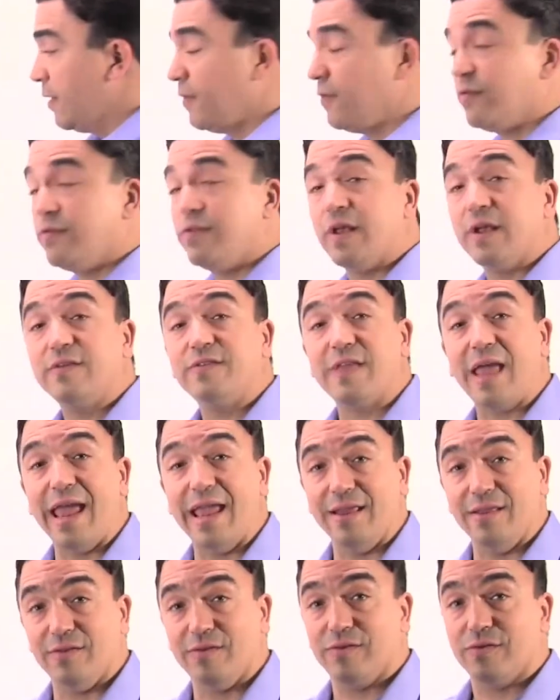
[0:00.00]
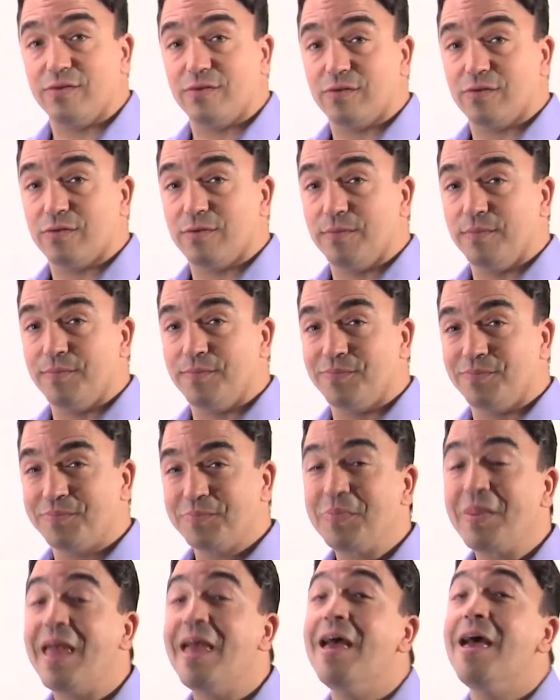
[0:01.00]
6 eighths.
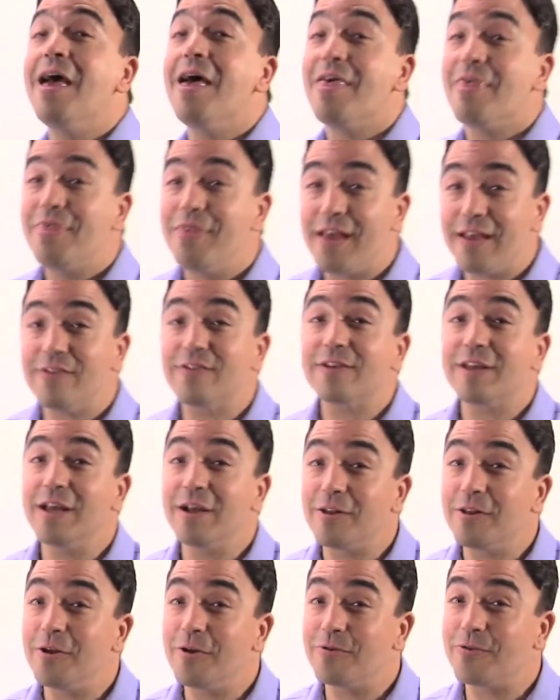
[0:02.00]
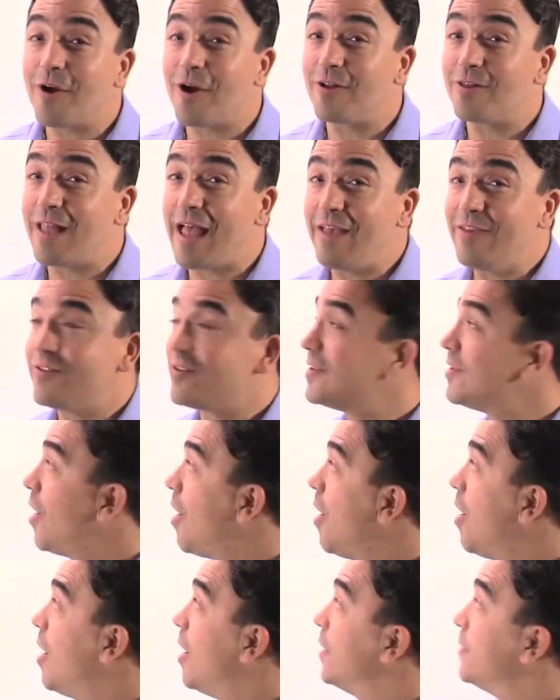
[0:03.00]
This concludes our lesson
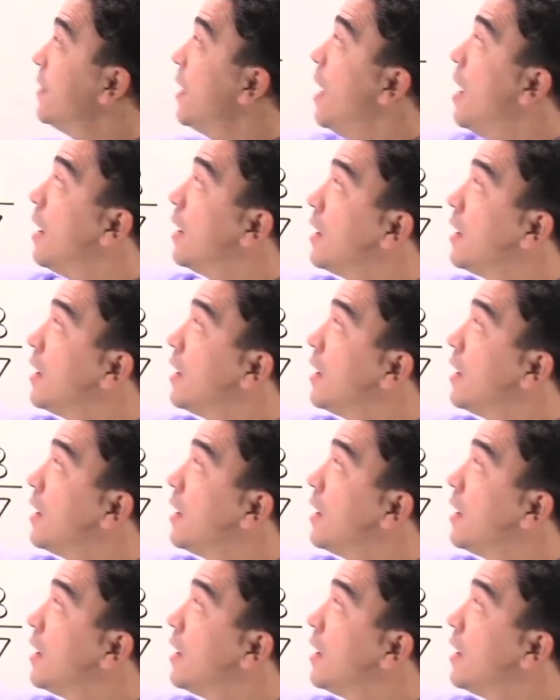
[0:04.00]
on